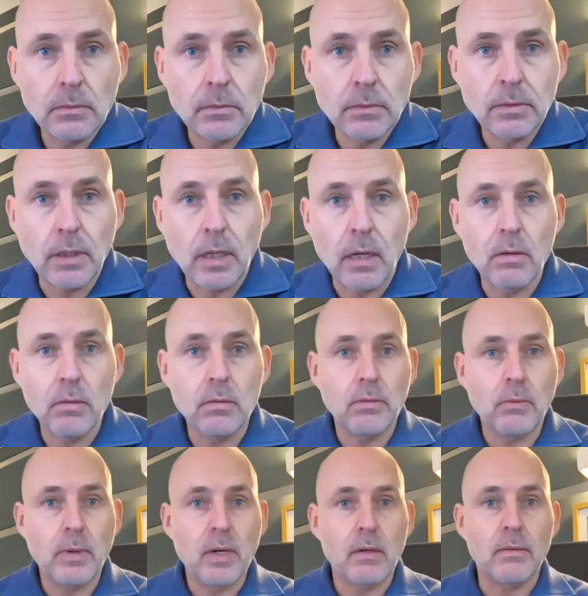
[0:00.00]
So,
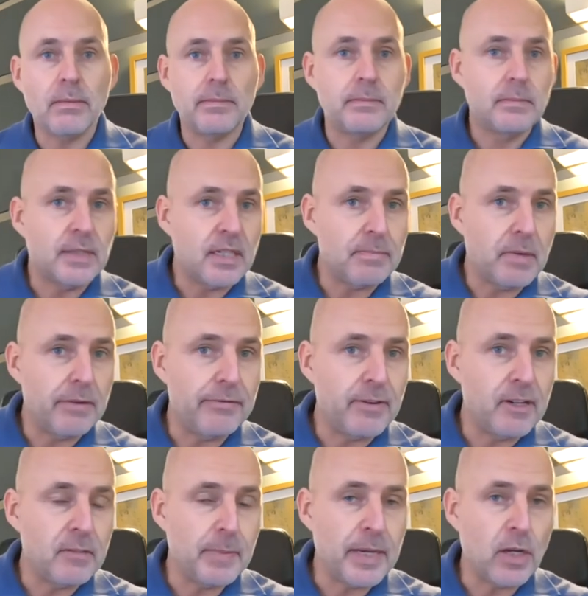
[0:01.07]
well, there's my
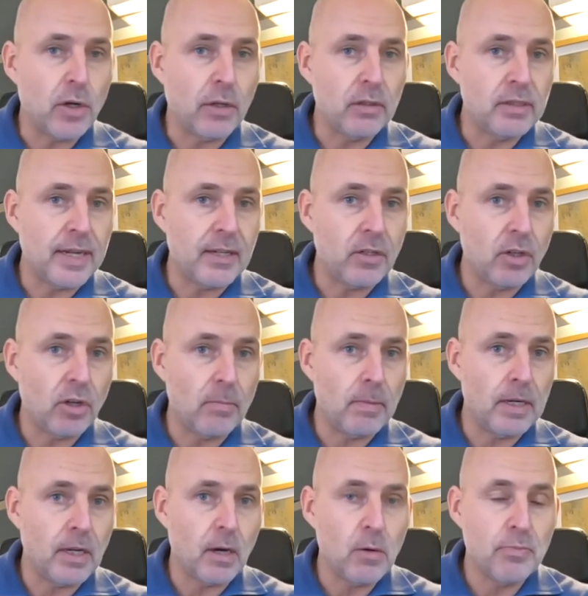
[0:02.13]
first bit of content on my
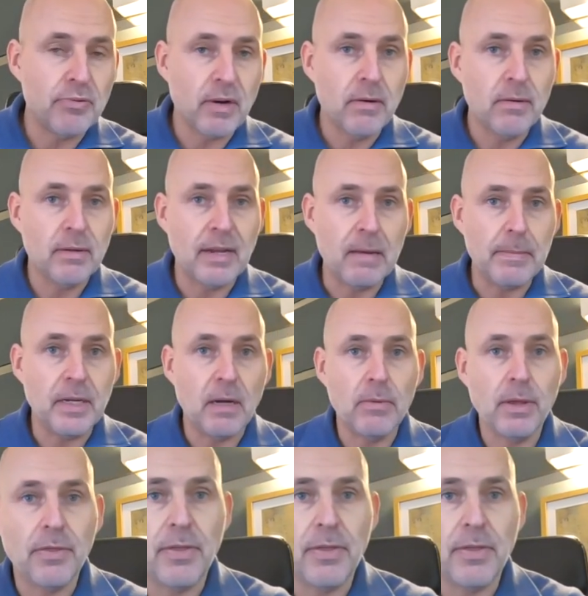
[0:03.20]
GoPro. Let me know what you